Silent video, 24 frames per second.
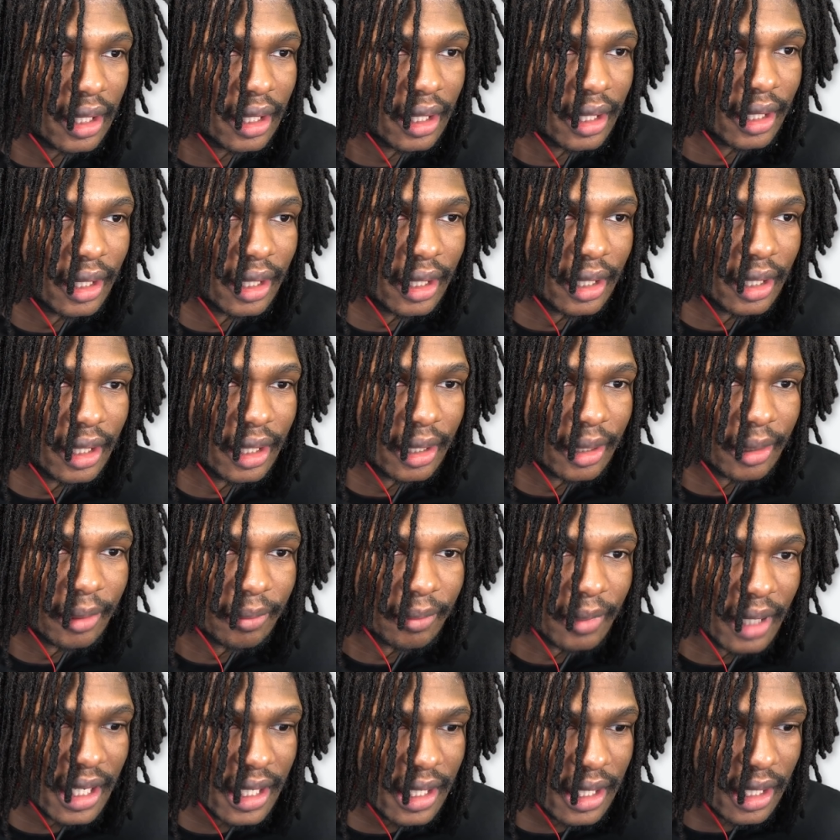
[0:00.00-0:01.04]

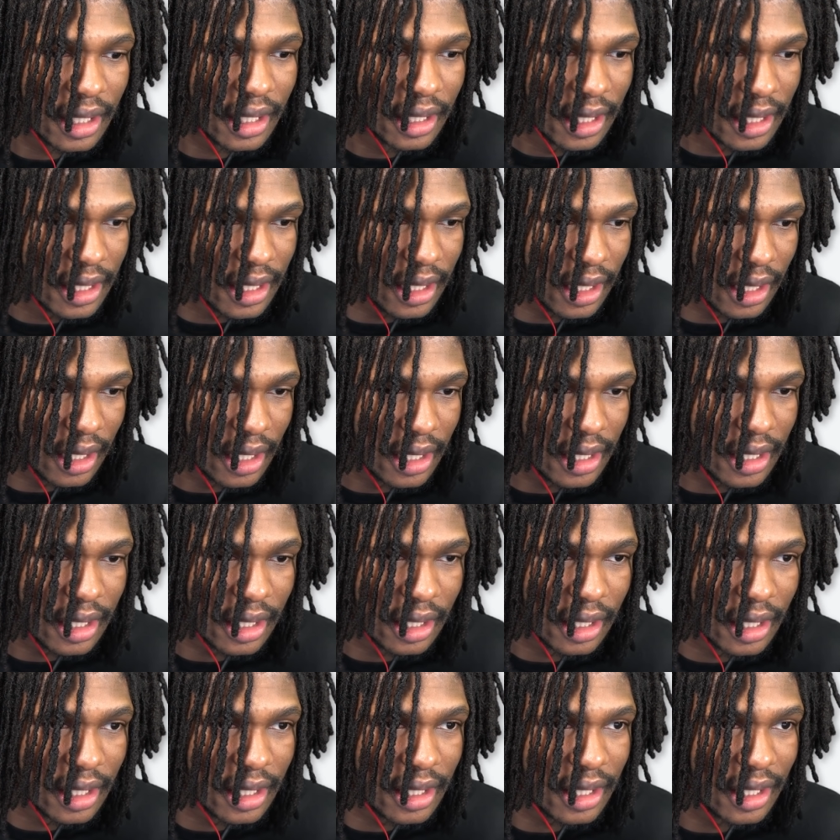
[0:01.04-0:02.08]
Um, let's see, let's see, let's
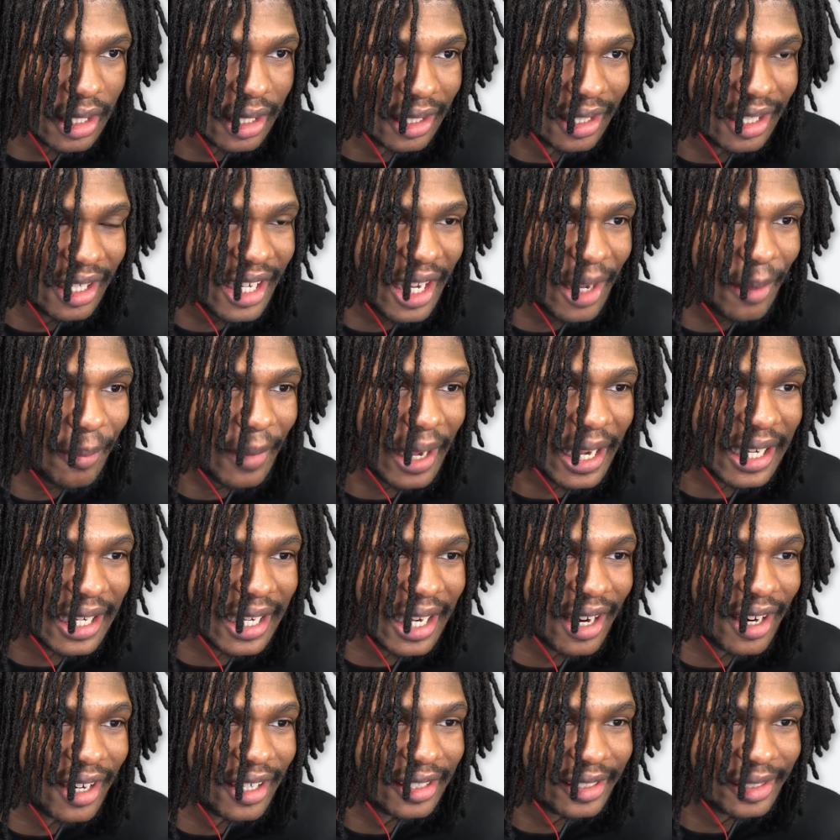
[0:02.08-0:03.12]
see, let's see. Look at my
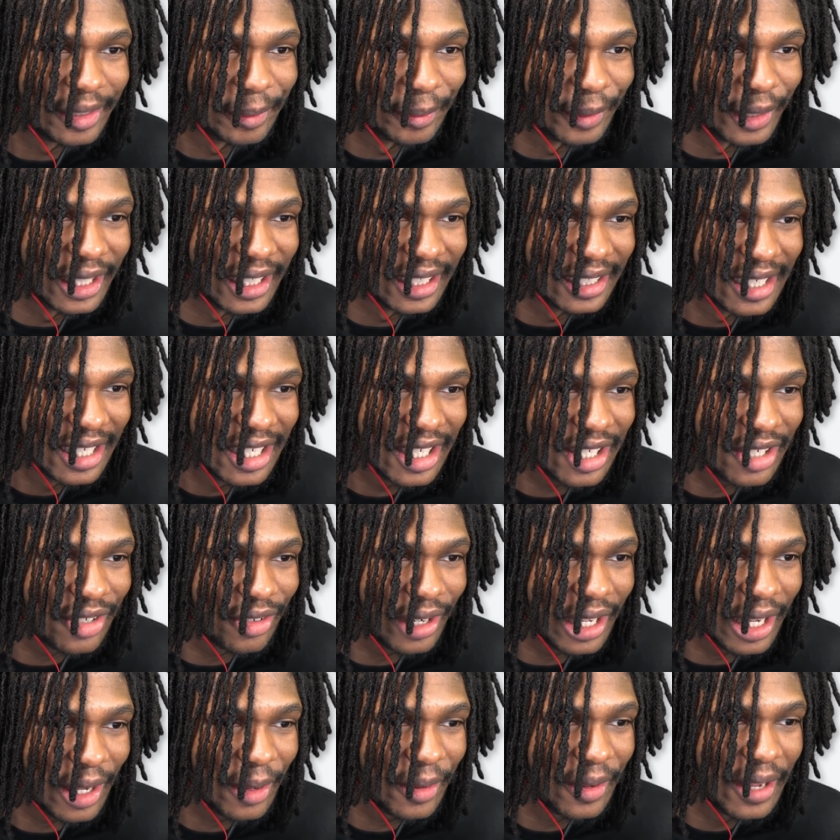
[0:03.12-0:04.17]
character, bruh. This is
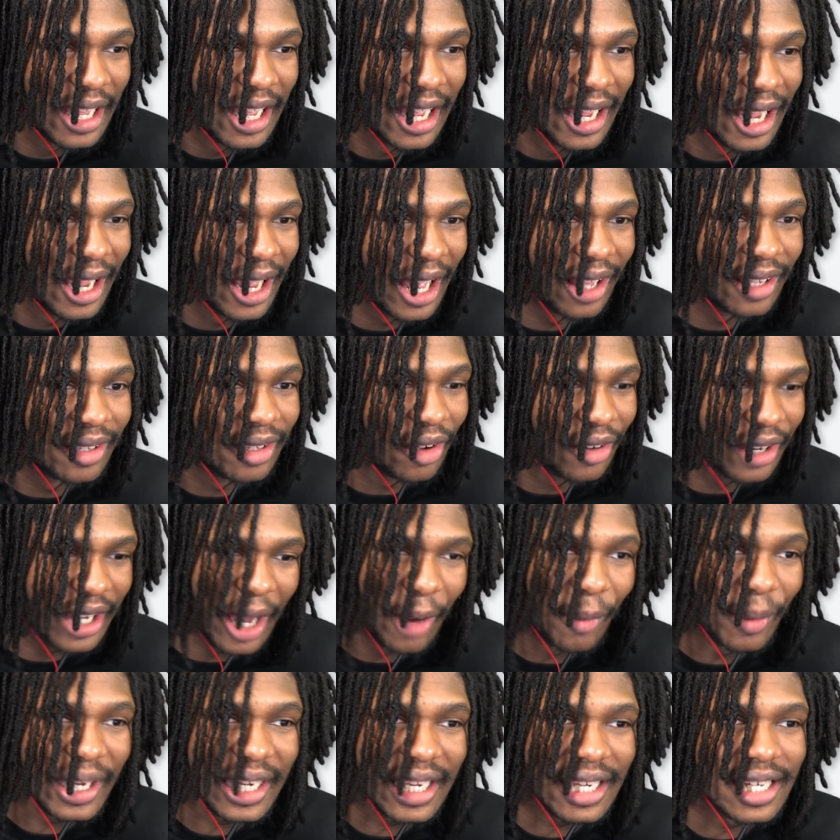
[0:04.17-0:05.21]
really...
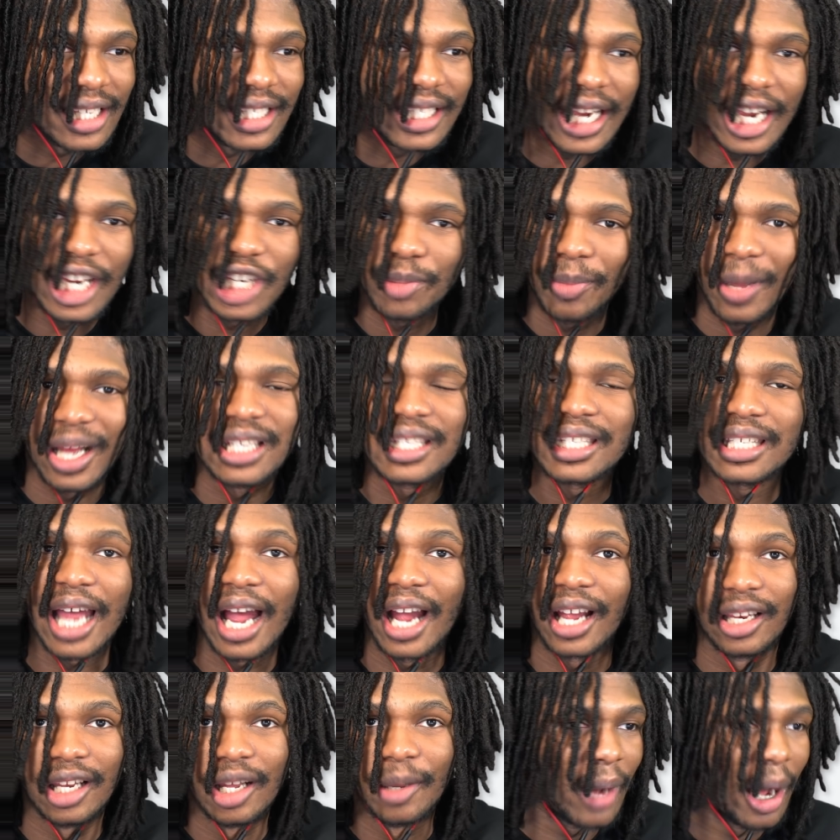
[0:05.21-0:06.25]
Okay, we need to change my
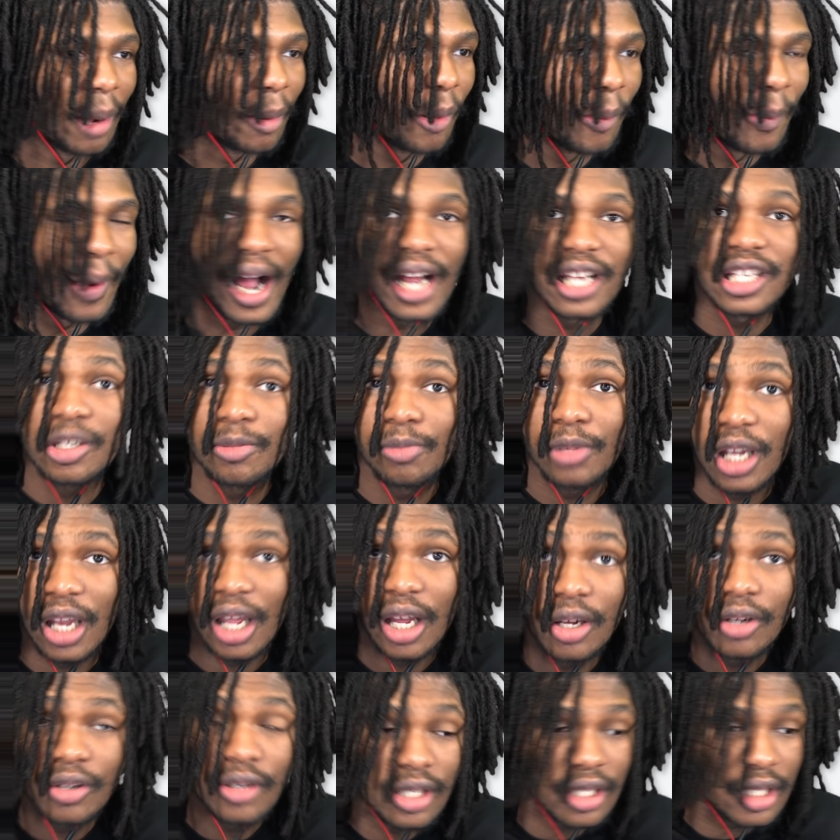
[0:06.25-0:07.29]
style up. I'm gonna buy some
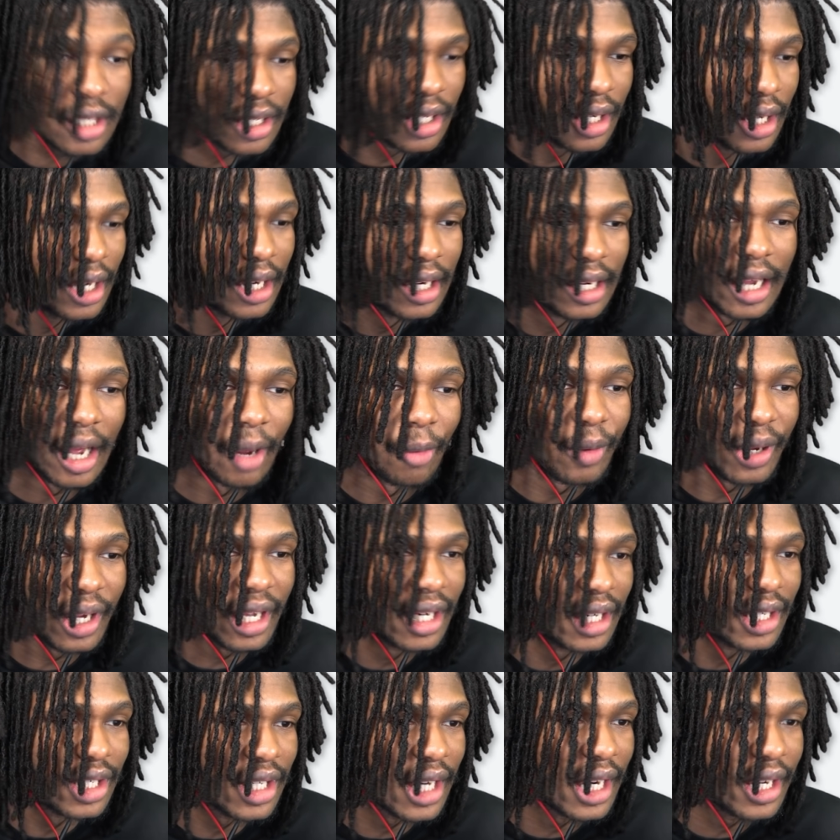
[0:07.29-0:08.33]
clothes and we're
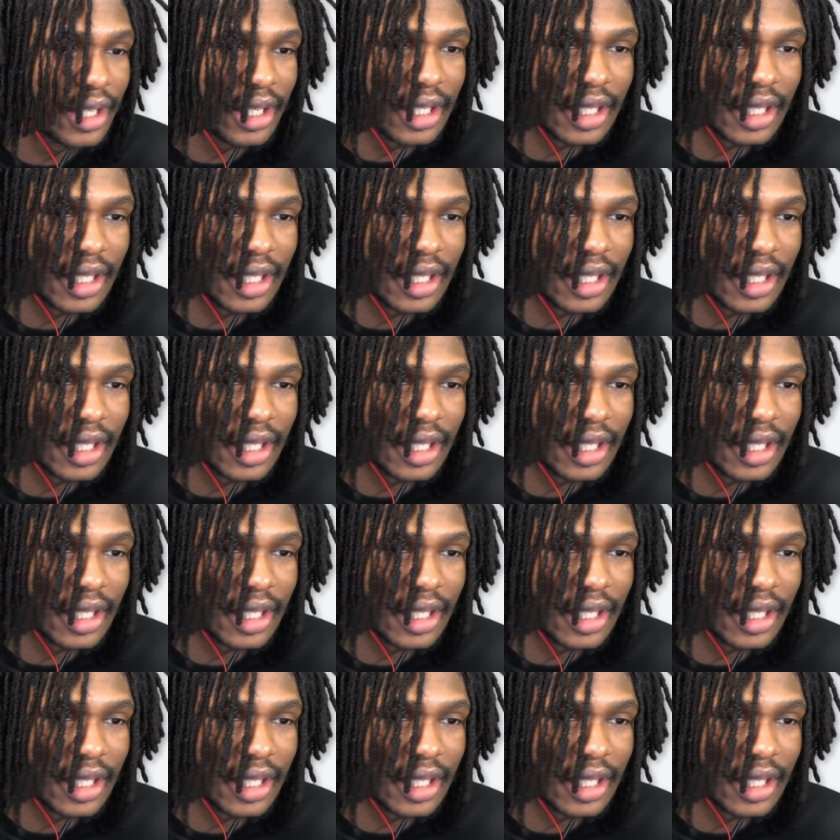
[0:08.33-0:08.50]
gonna change